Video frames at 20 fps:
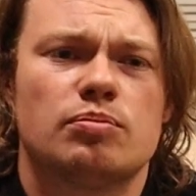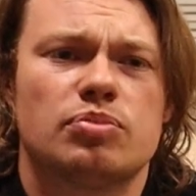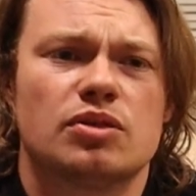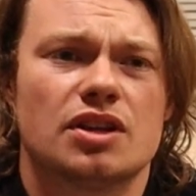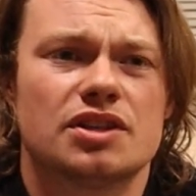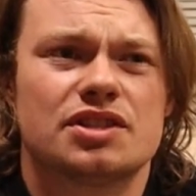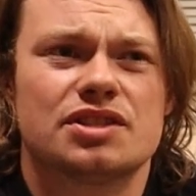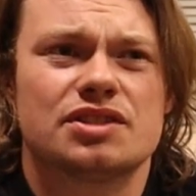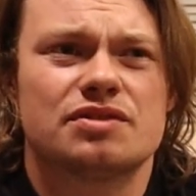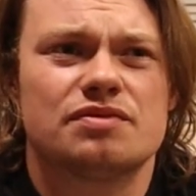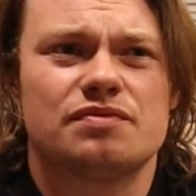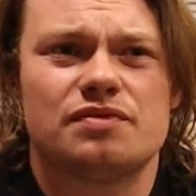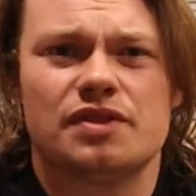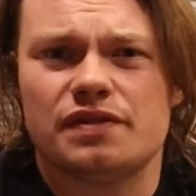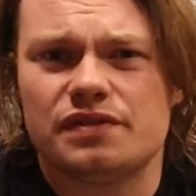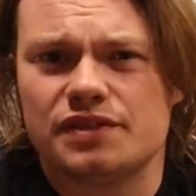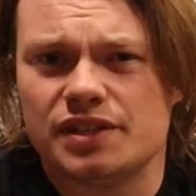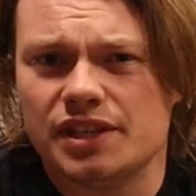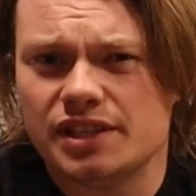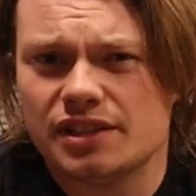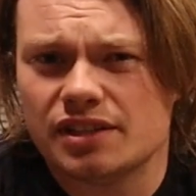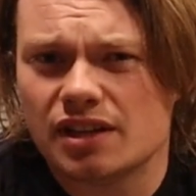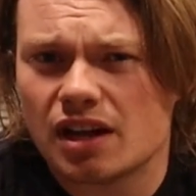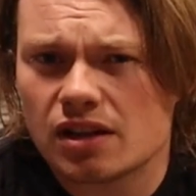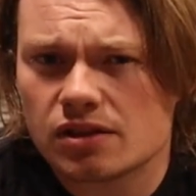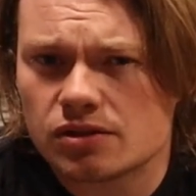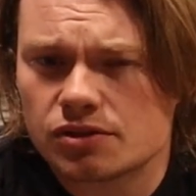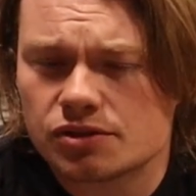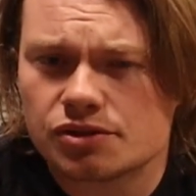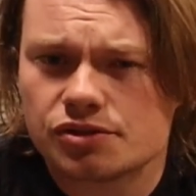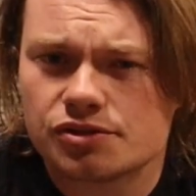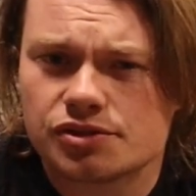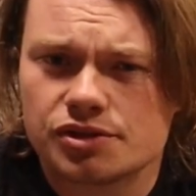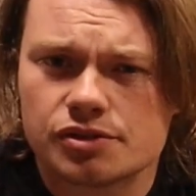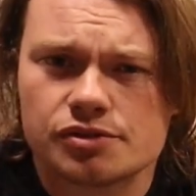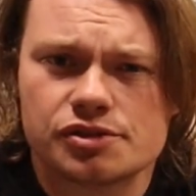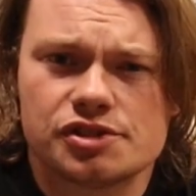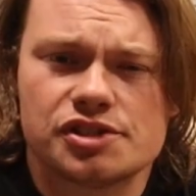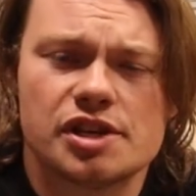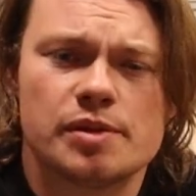plus $15 or
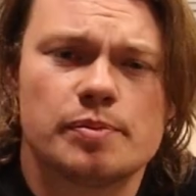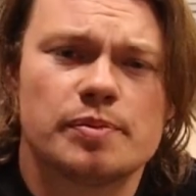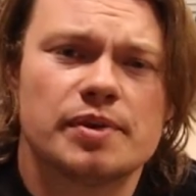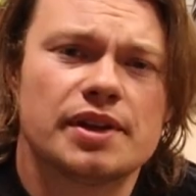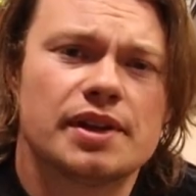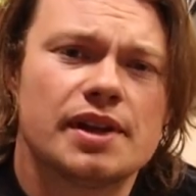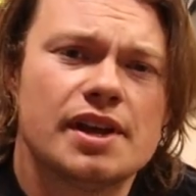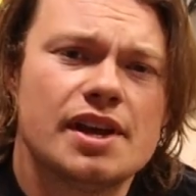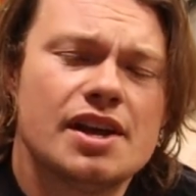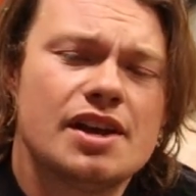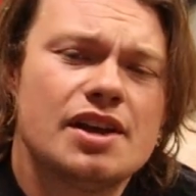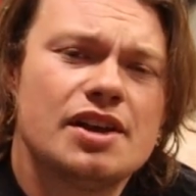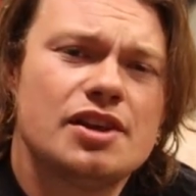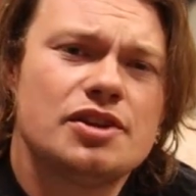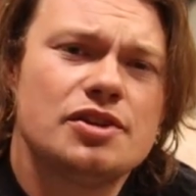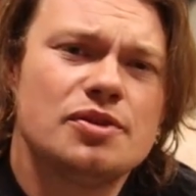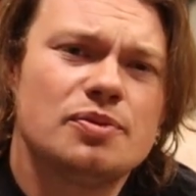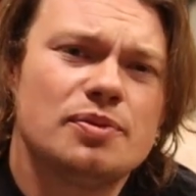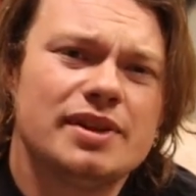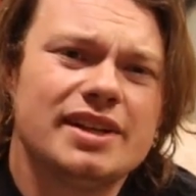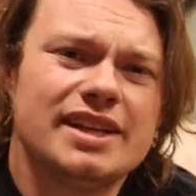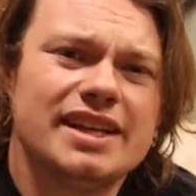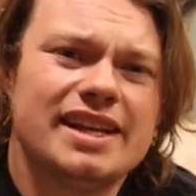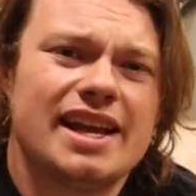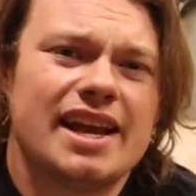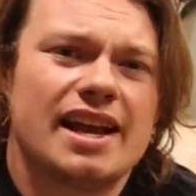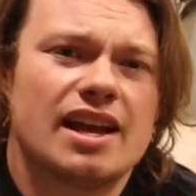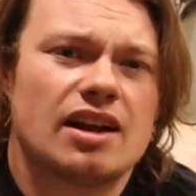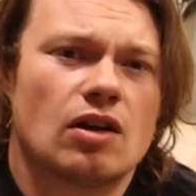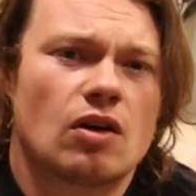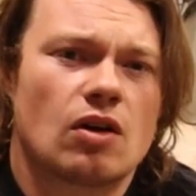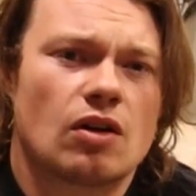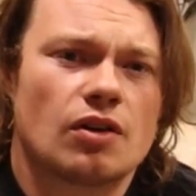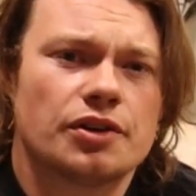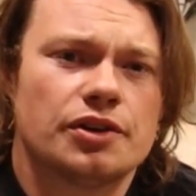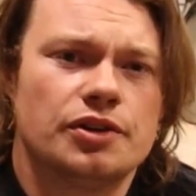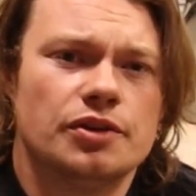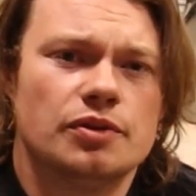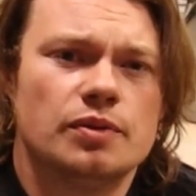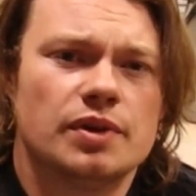so shipping, you really can't
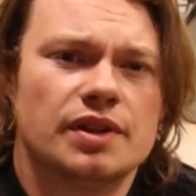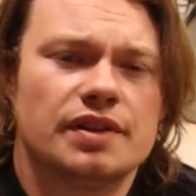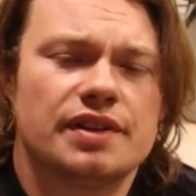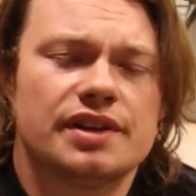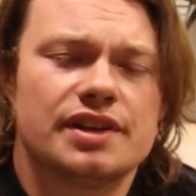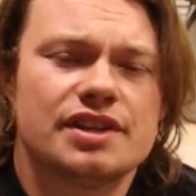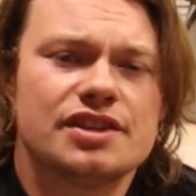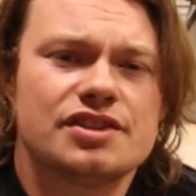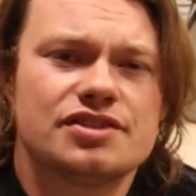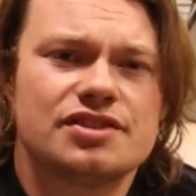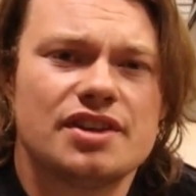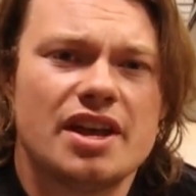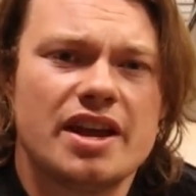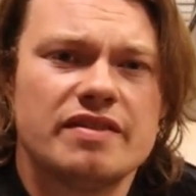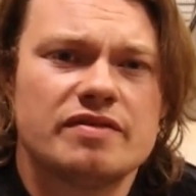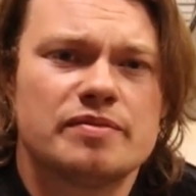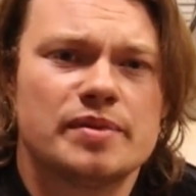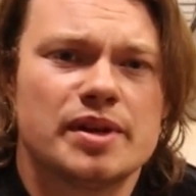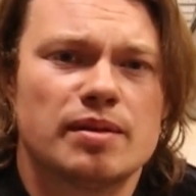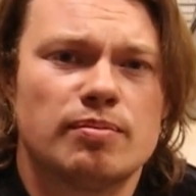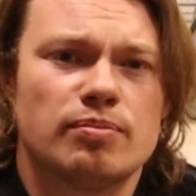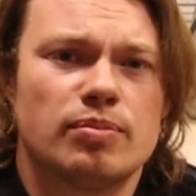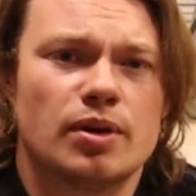argue with it. It saved me a